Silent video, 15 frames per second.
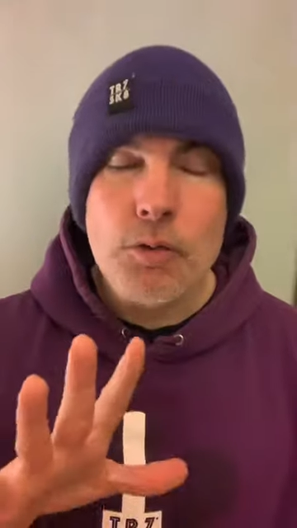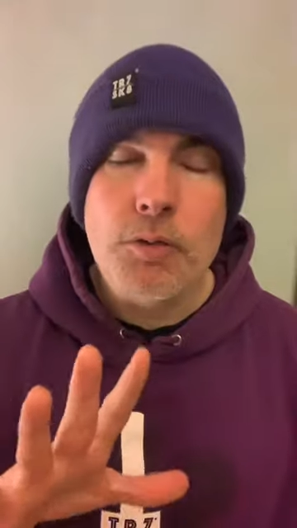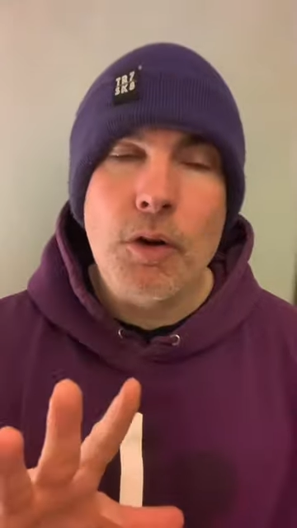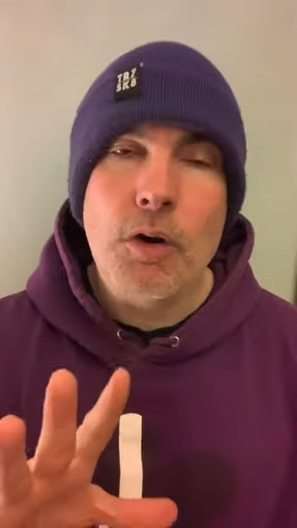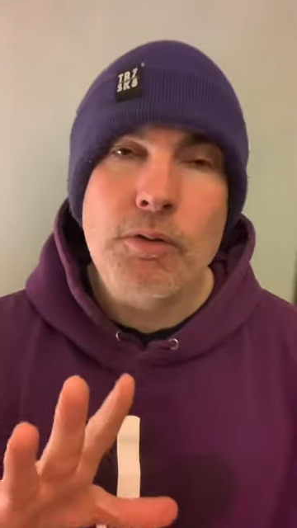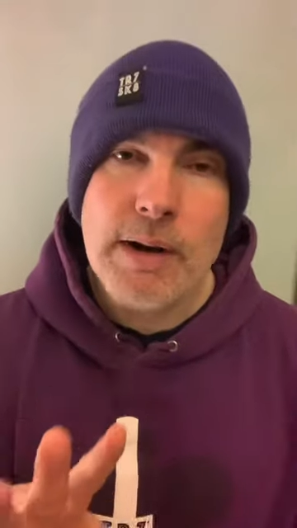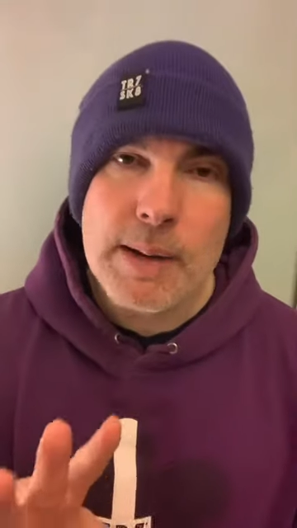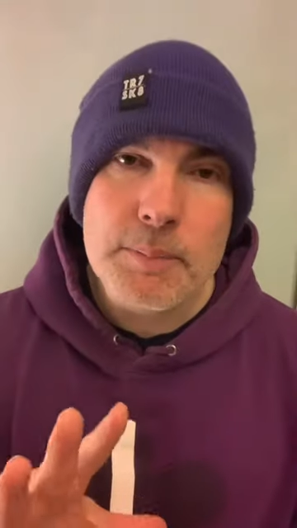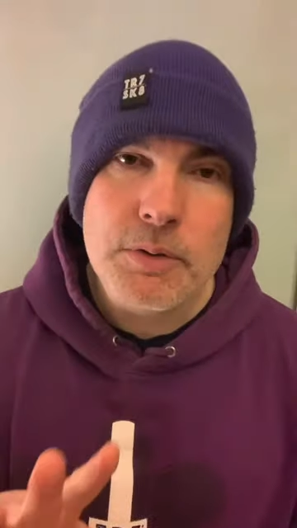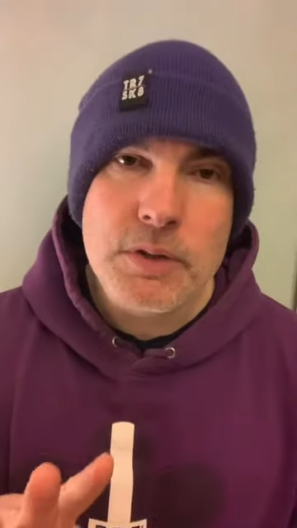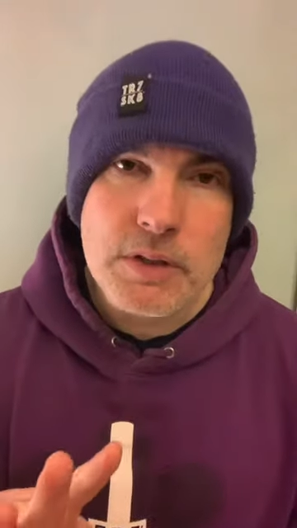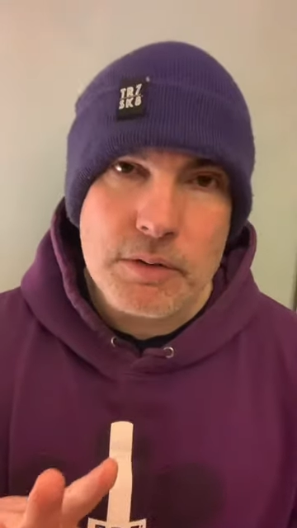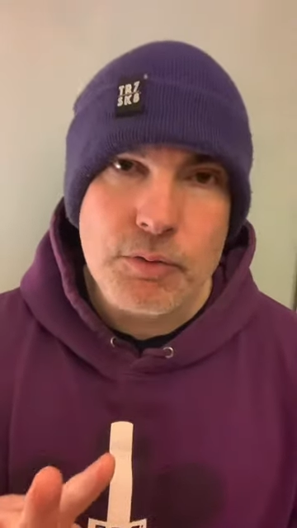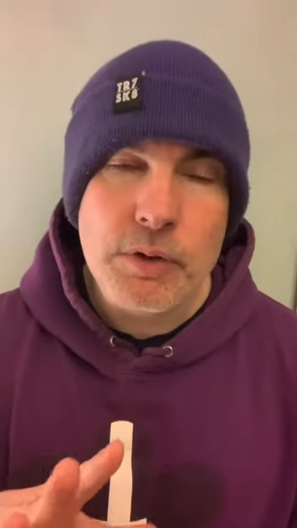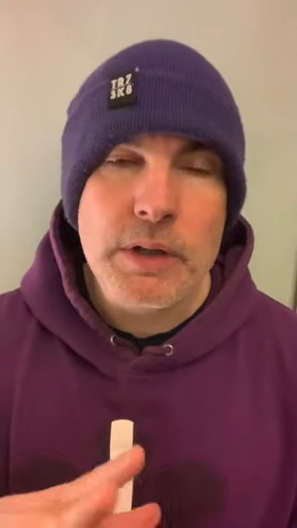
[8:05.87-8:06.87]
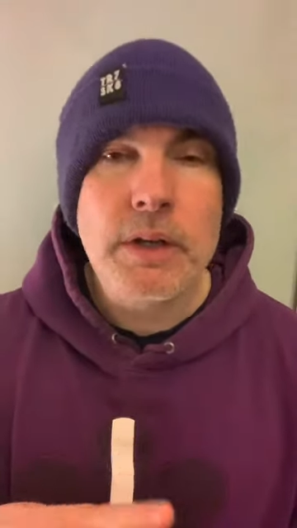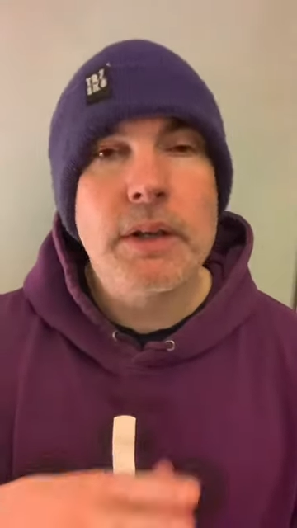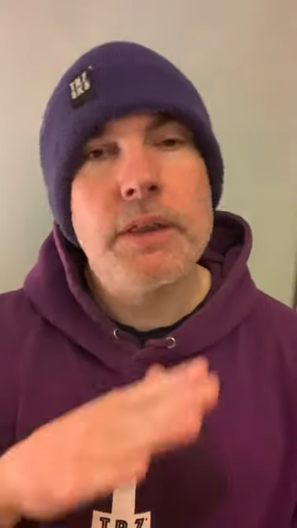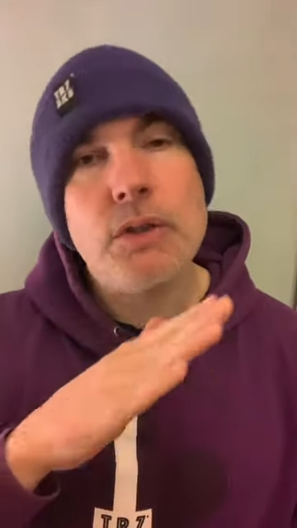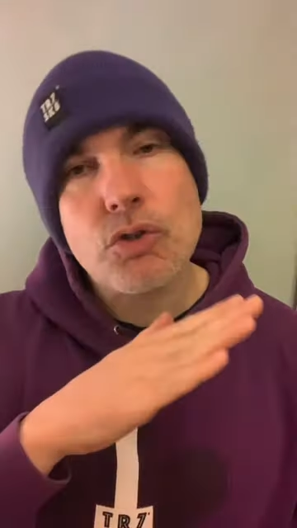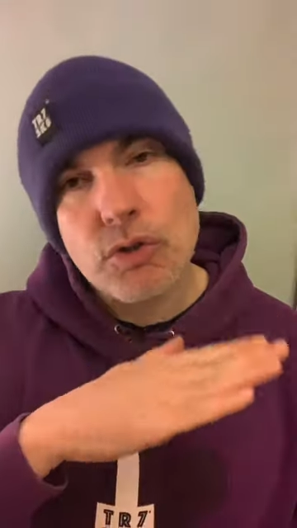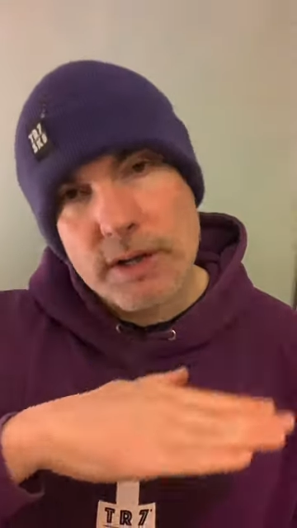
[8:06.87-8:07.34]
vert ramps are different and
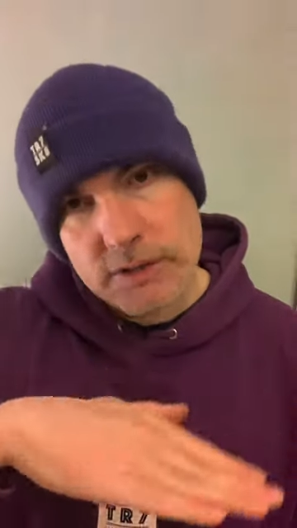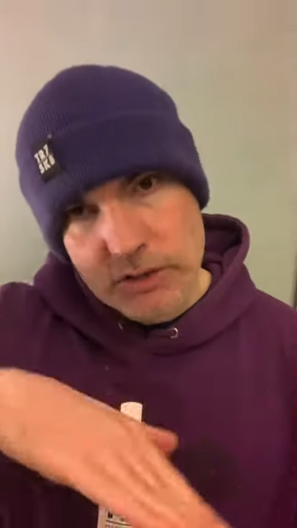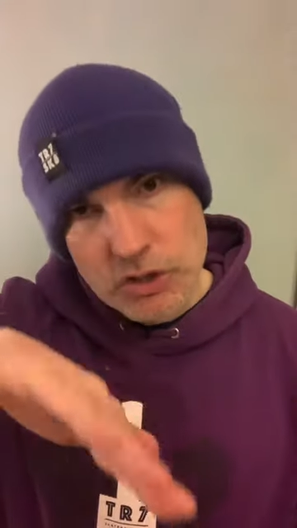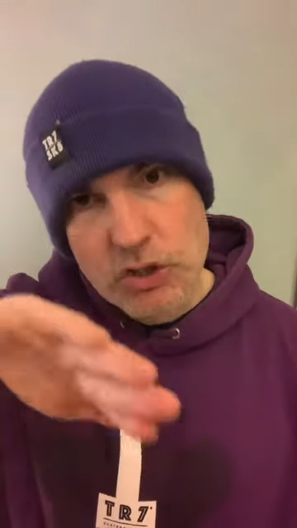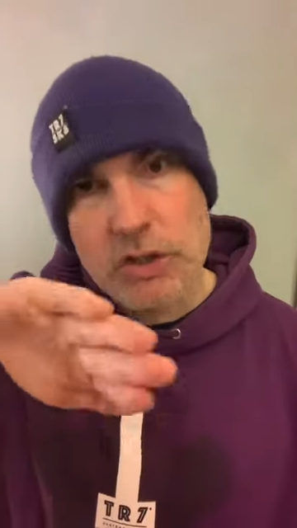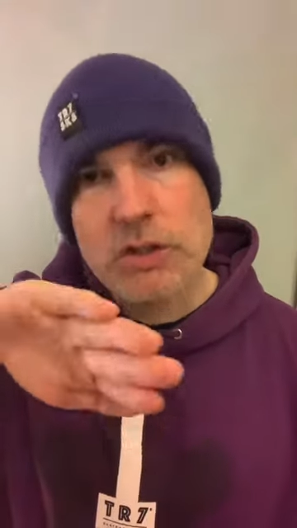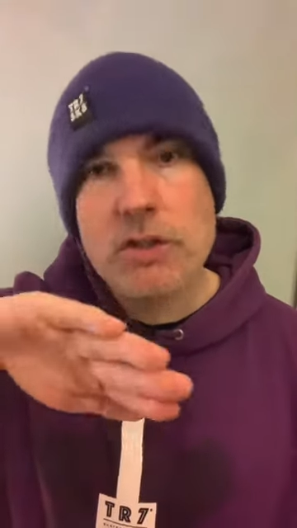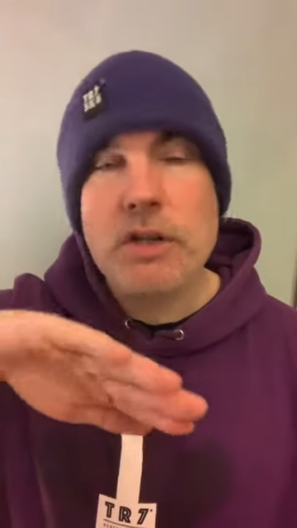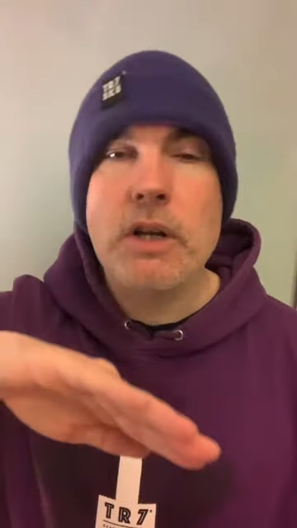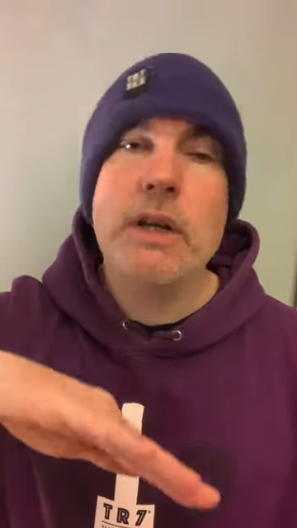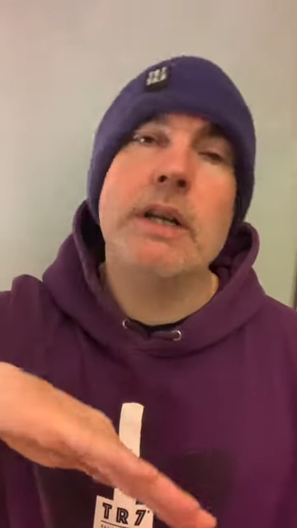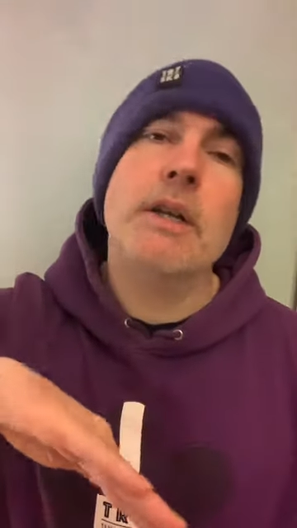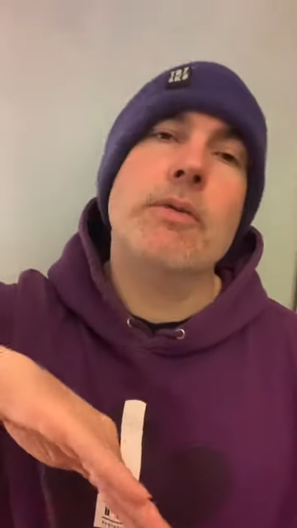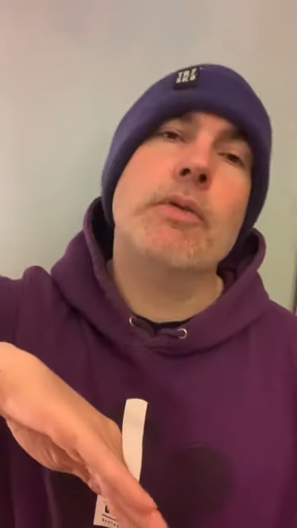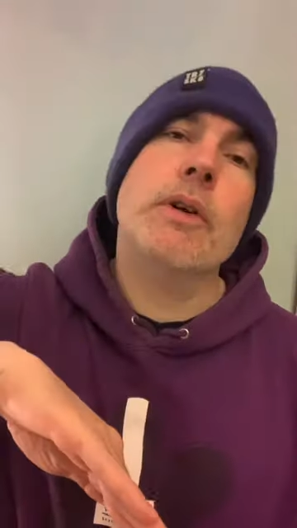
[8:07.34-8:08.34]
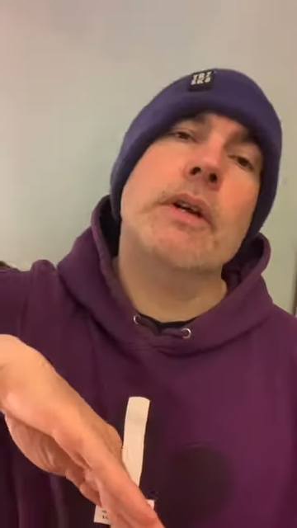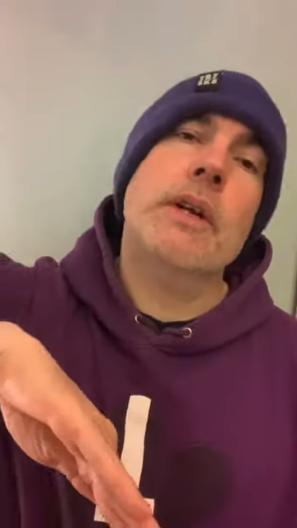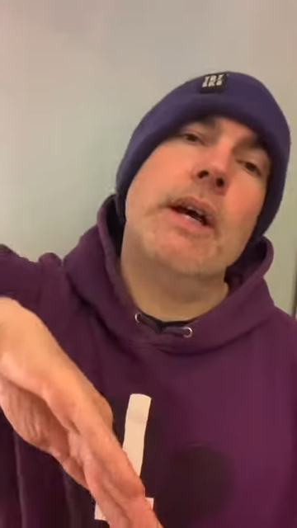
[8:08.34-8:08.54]
the transitions are slightly different